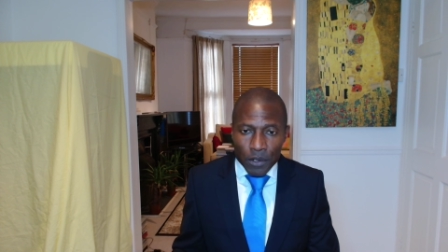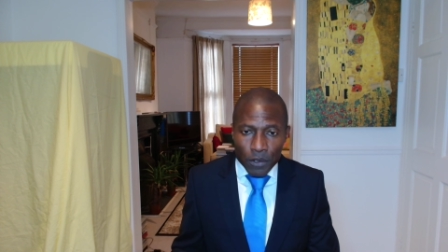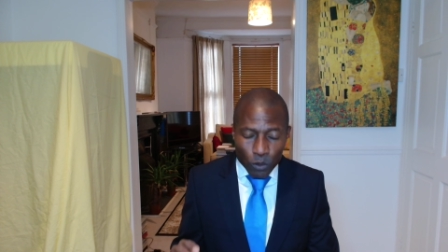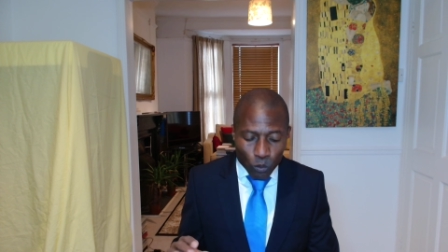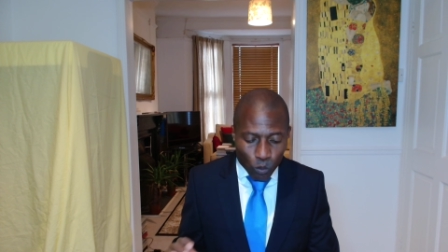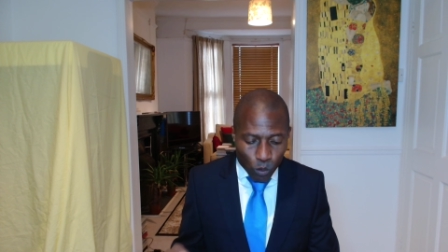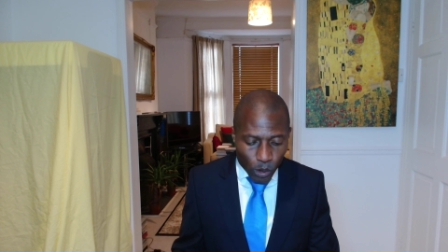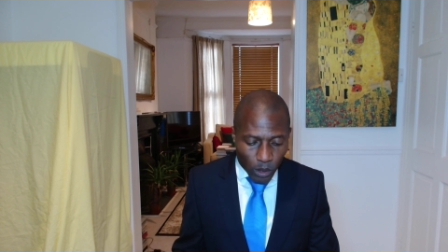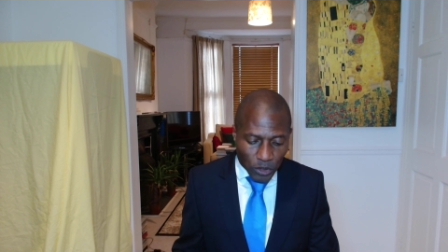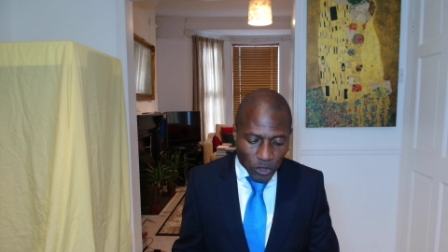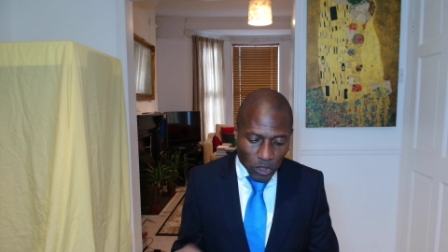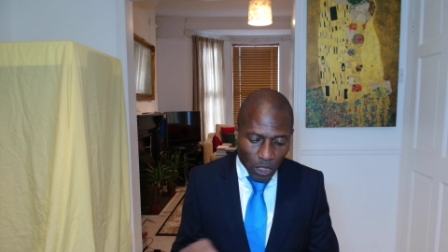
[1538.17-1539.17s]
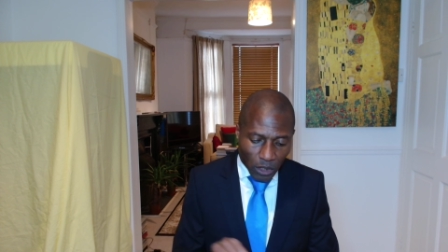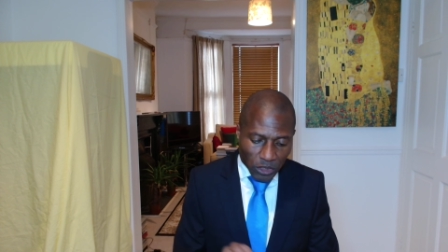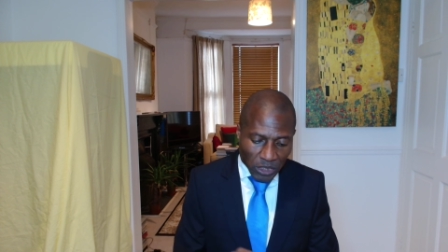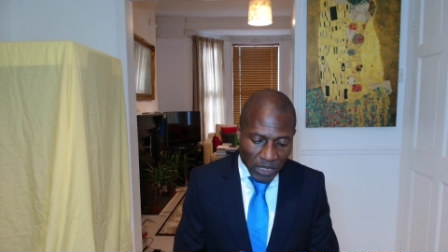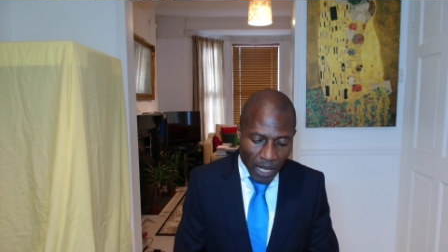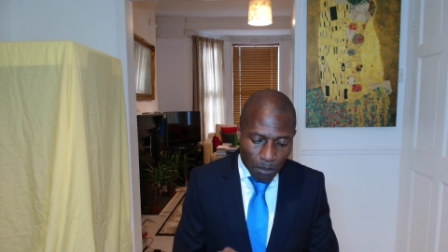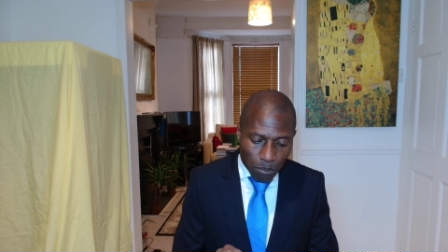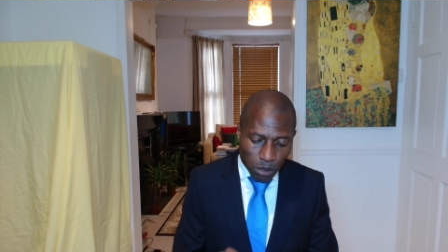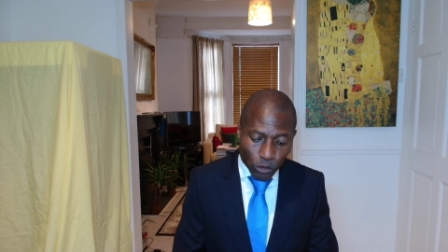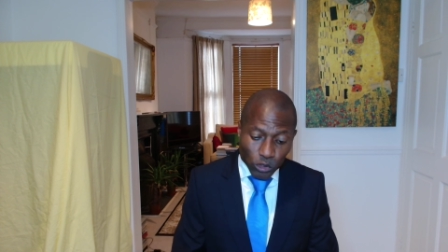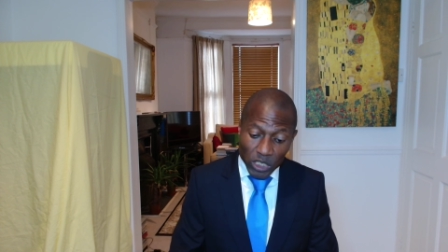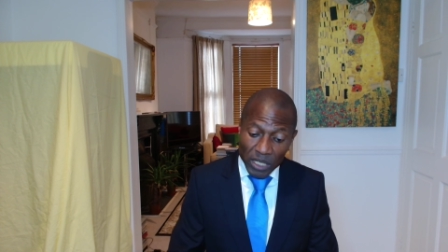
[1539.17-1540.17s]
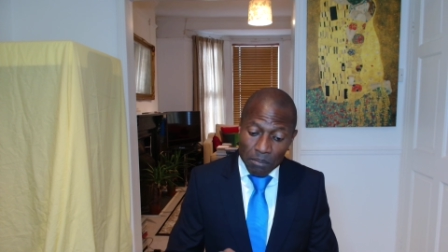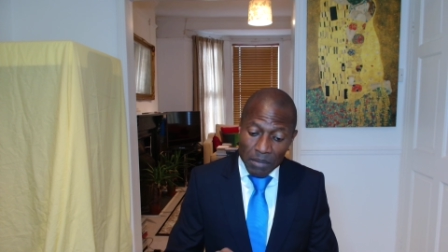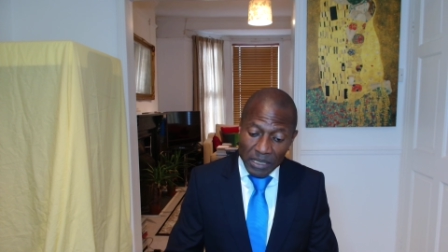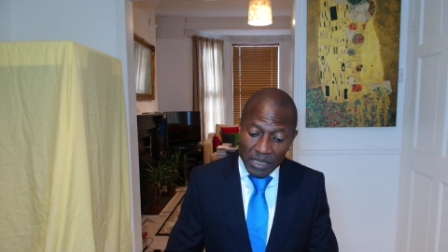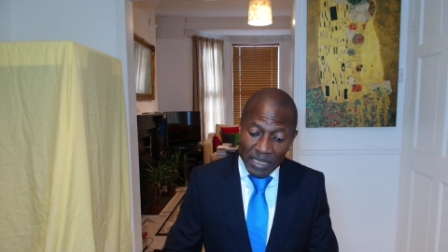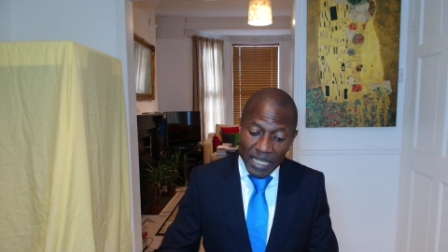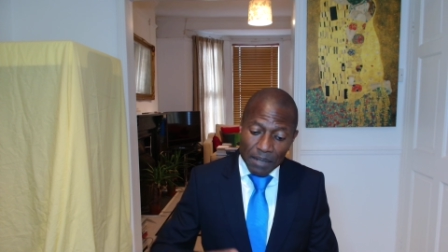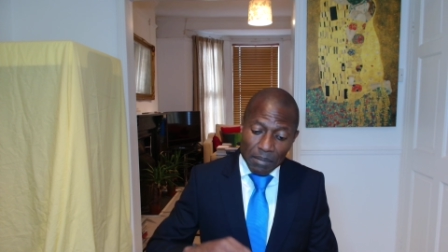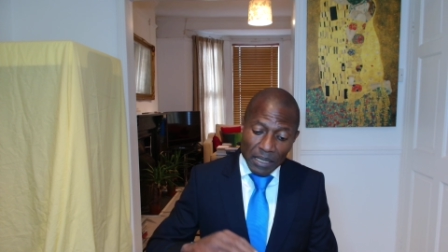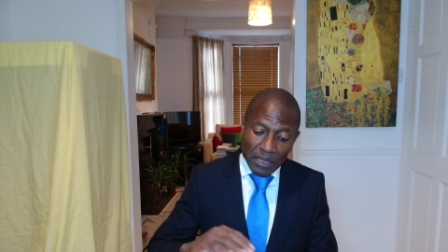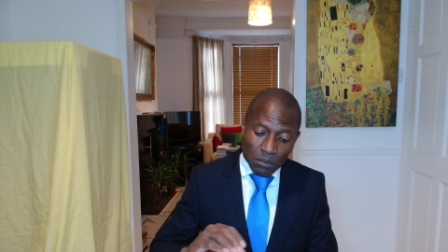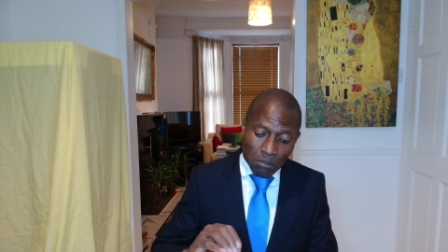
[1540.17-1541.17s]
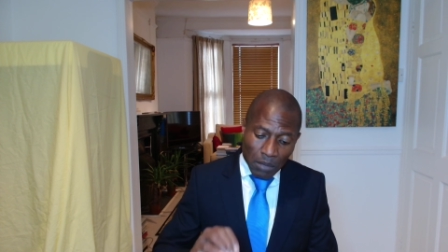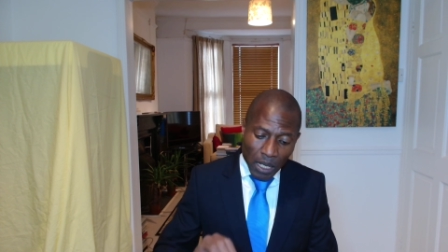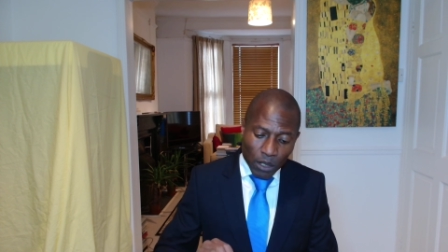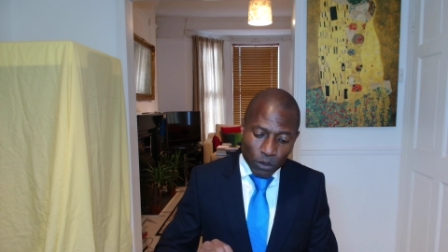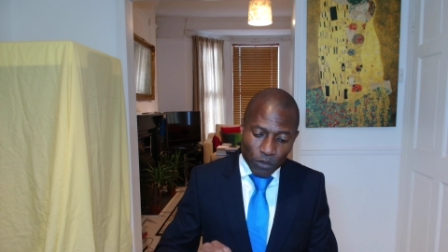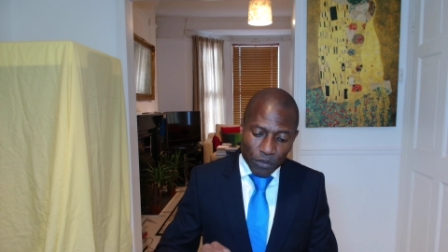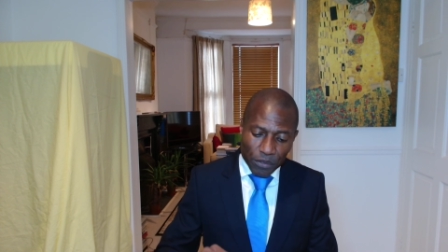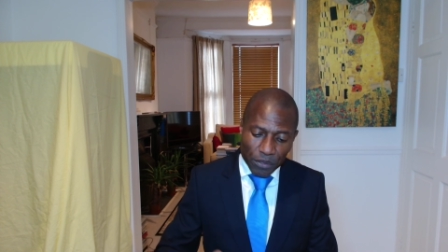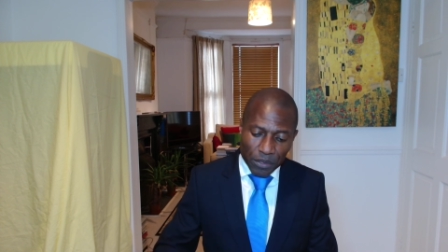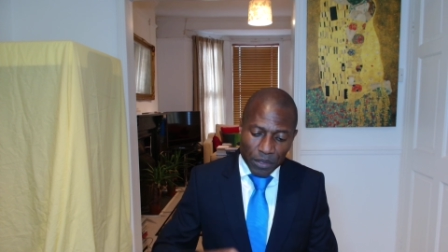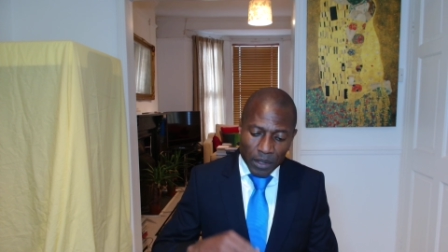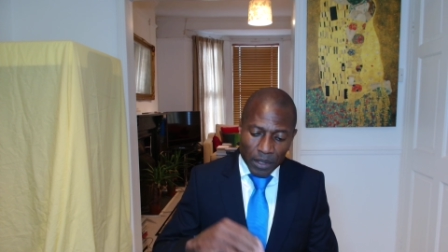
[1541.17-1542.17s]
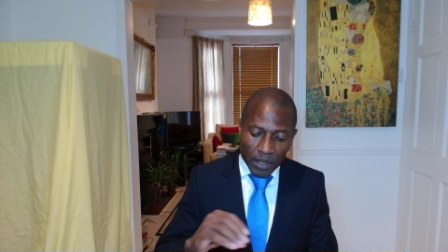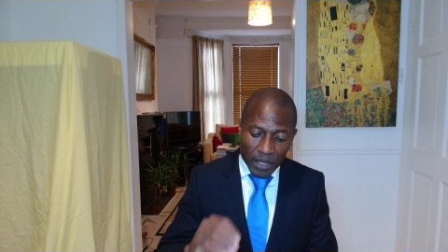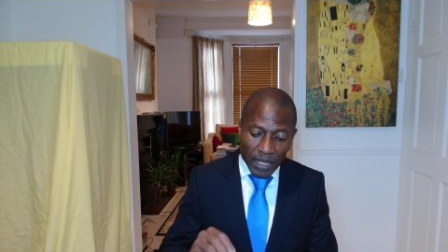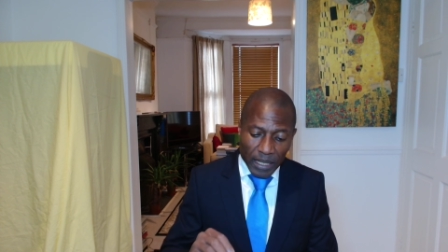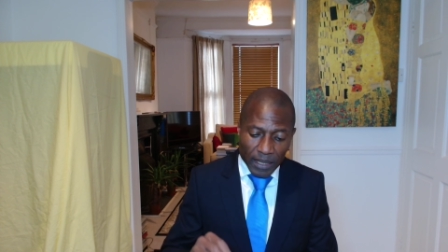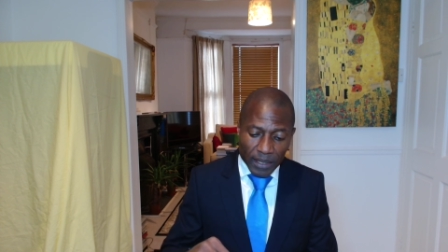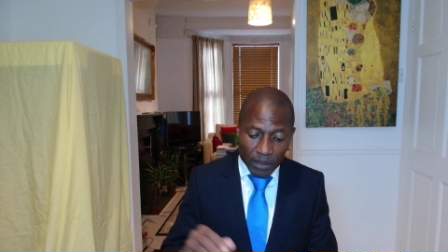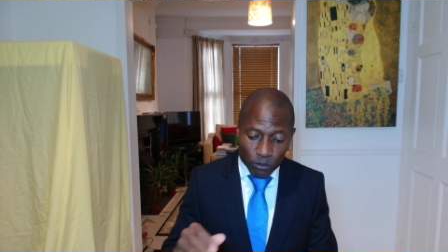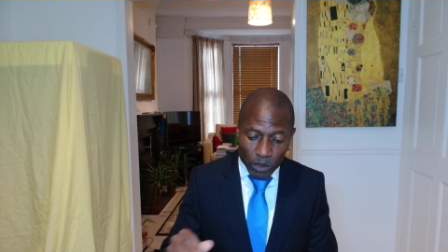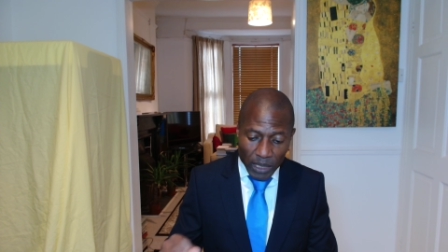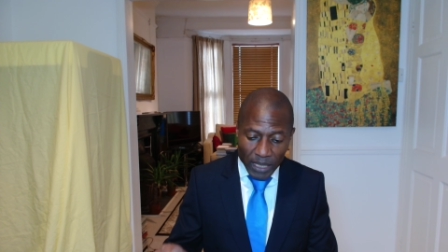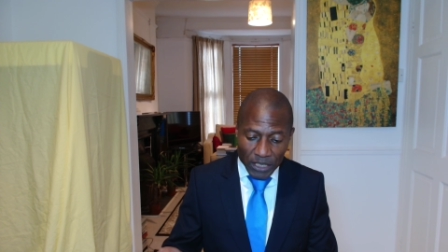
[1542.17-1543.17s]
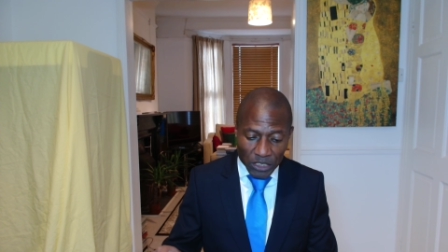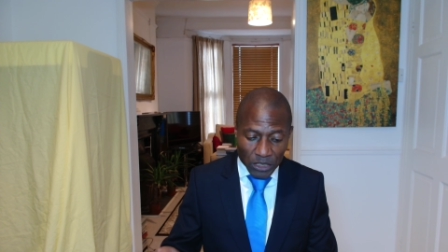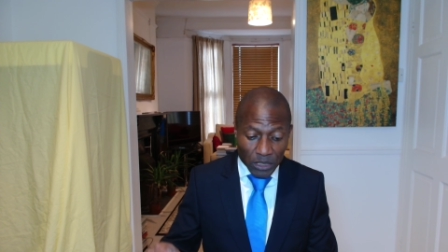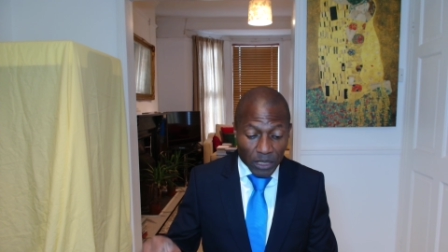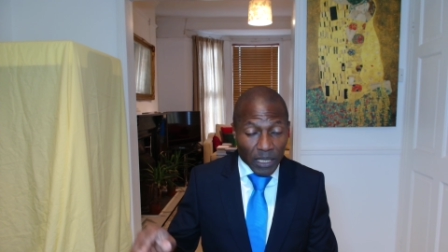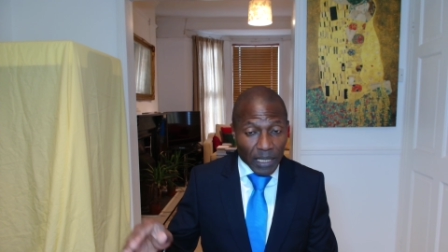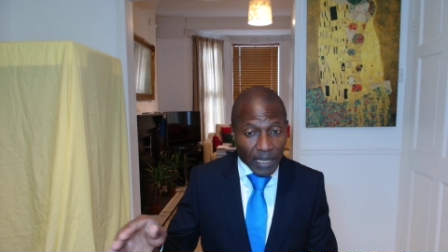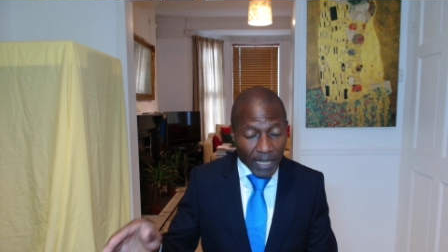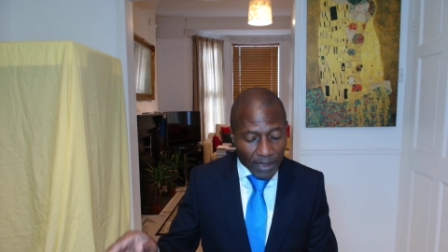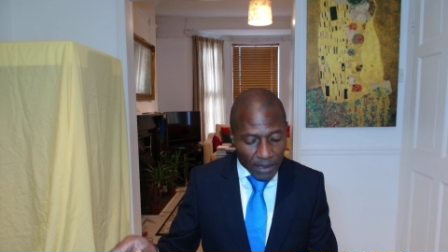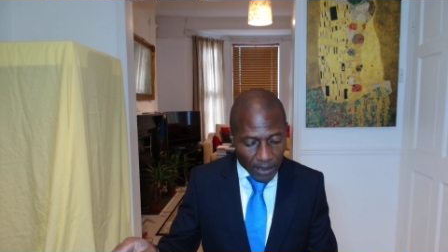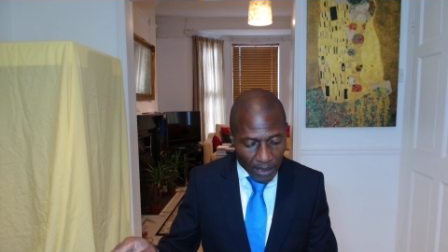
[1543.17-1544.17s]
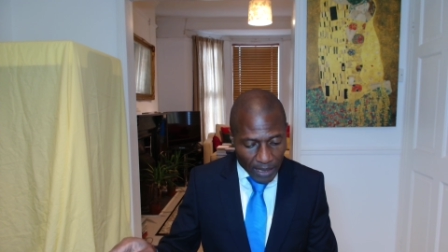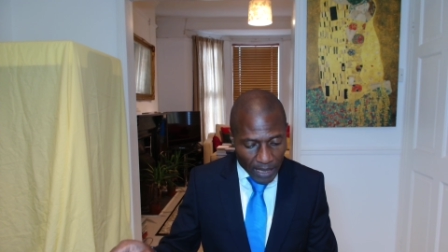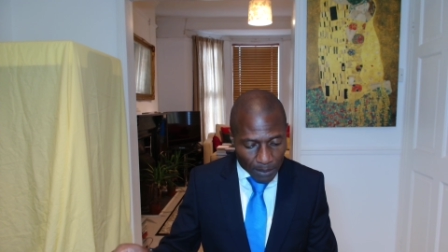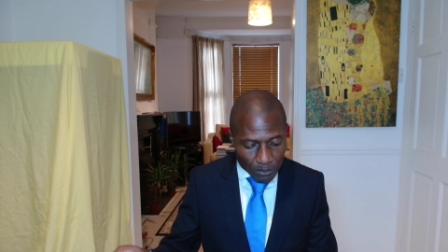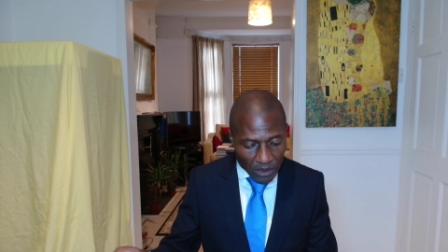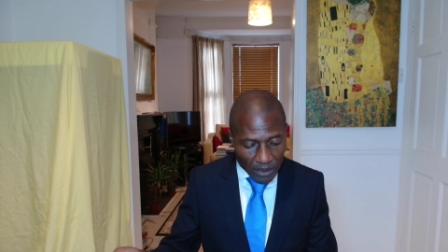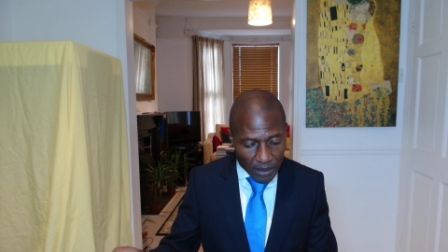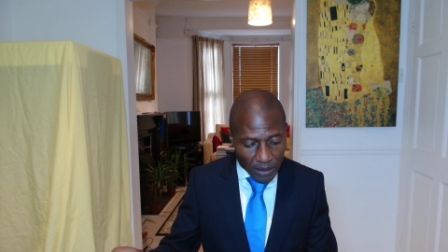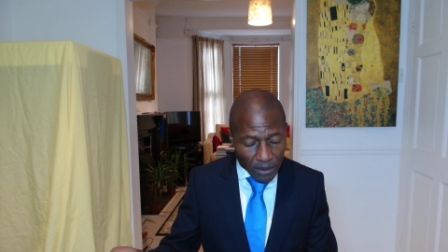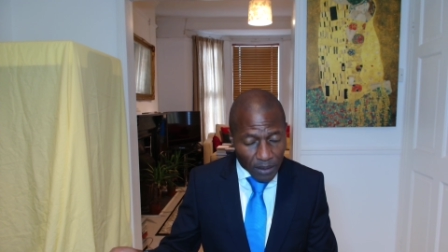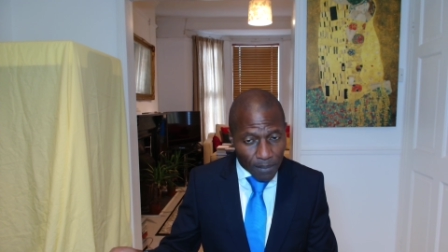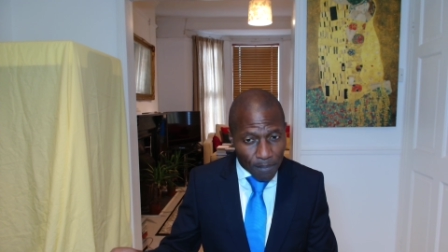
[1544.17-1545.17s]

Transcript: the words Goss now puts in Miss Letby's mouth here in relation to the later collapses